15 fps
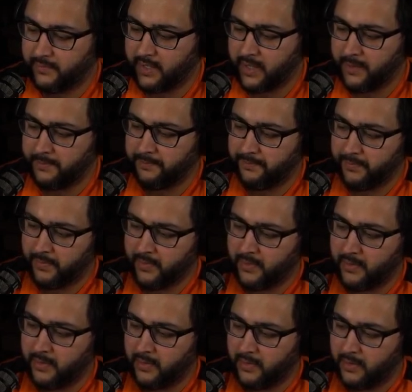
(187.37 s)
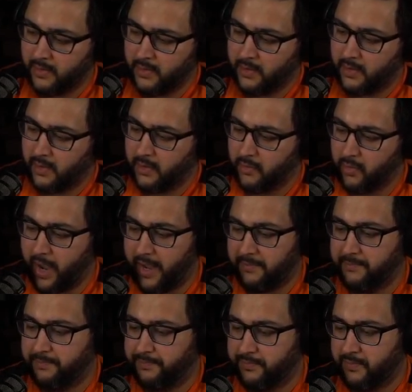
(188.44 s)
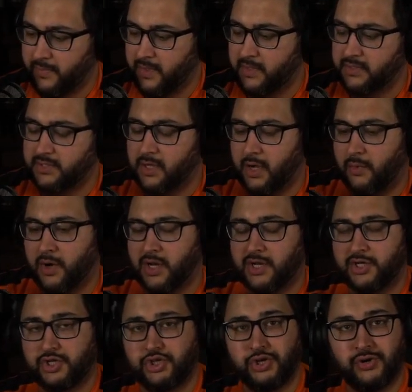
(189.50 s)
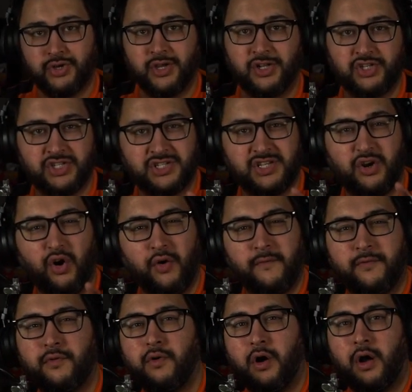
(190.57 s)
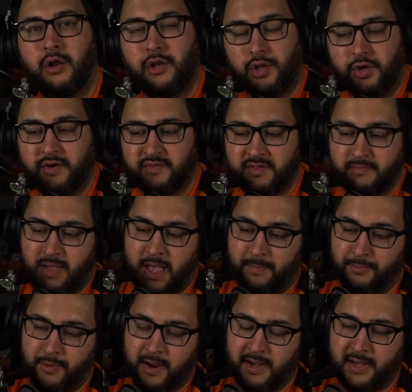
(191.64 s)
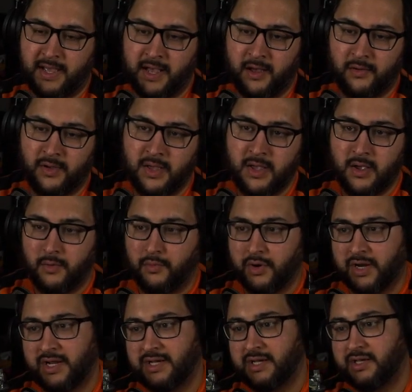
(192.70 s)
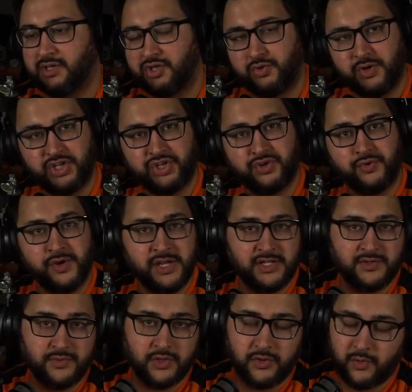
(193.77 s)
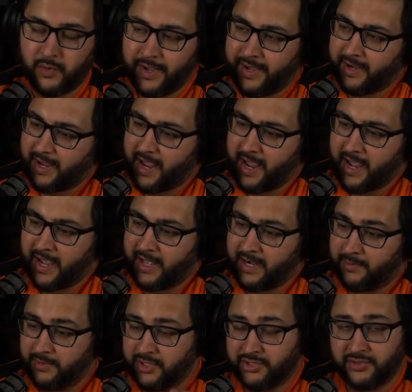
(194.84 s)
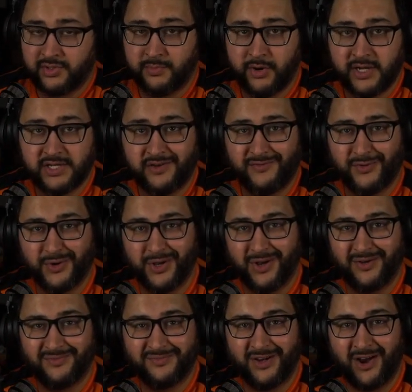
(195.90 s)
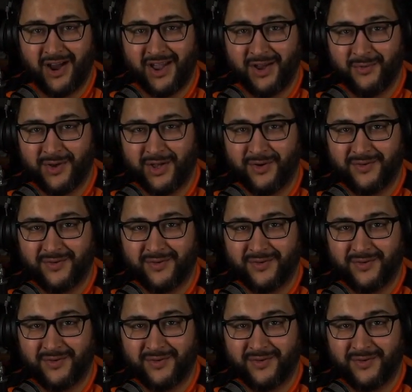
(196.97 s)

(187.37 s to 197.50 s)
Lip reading: Okay. Right. So I wanted to show y'all just the overall look of the map right now. We're going to switch screens real quick, and I'm going to do the breakdown for y'all. All right, here we go.